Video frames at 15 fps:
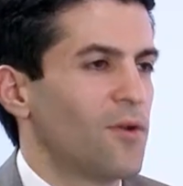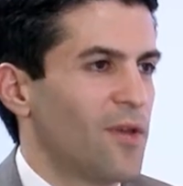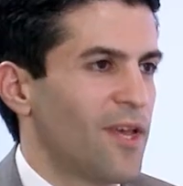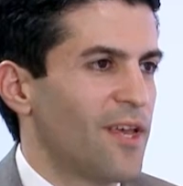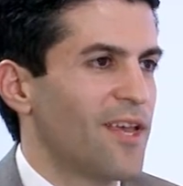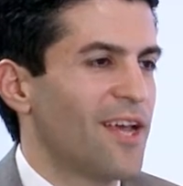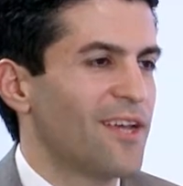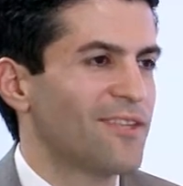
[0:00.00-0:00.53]

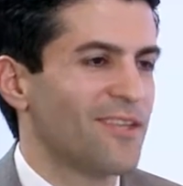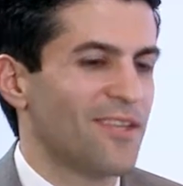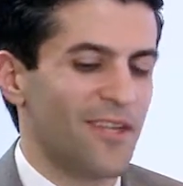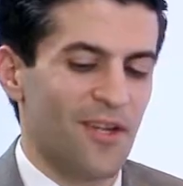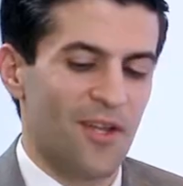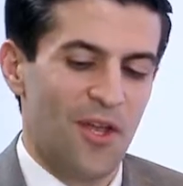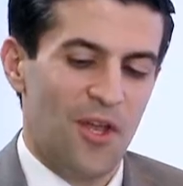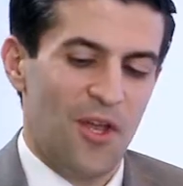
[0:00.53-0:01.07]
Okay,
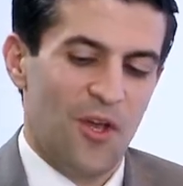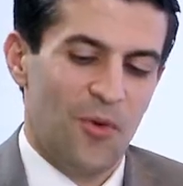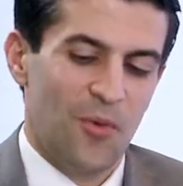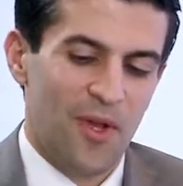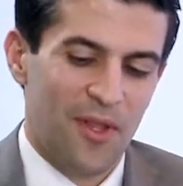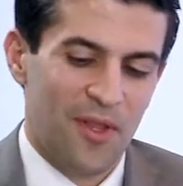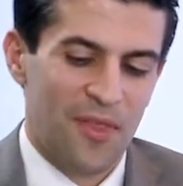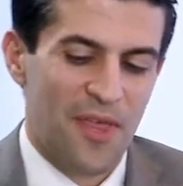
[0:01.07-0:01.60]
excellent.
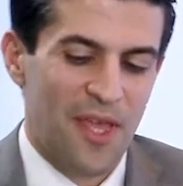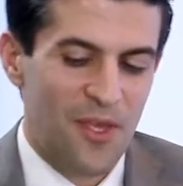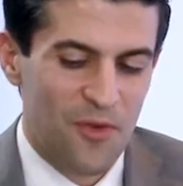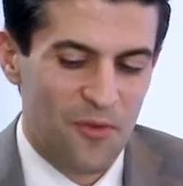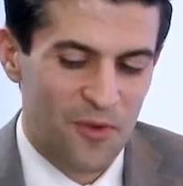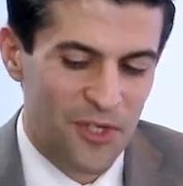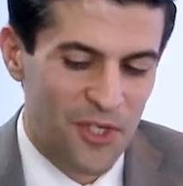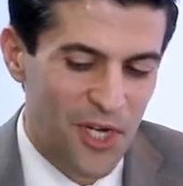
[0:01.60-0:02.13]
Well, thank
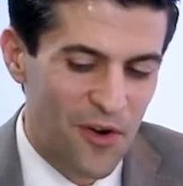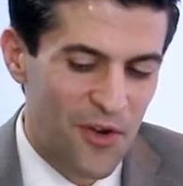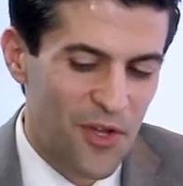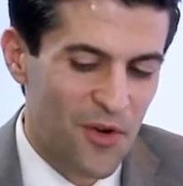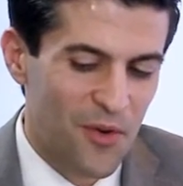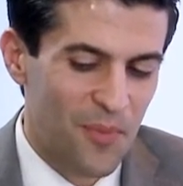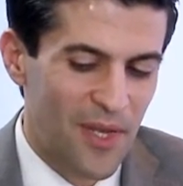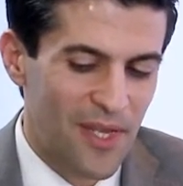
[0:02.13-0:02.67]
you for sharing
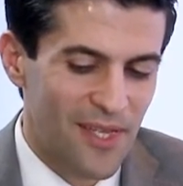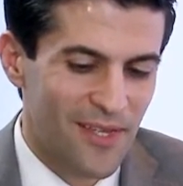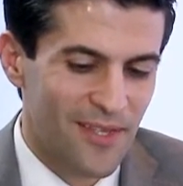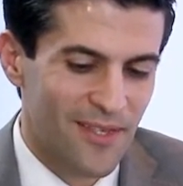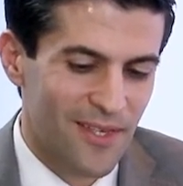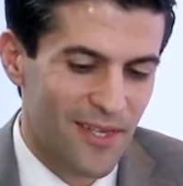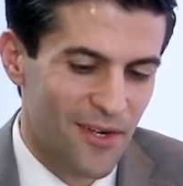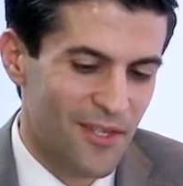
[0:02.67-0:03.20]
your
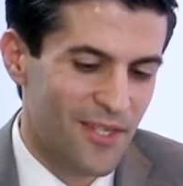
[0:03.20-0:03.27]
opinions here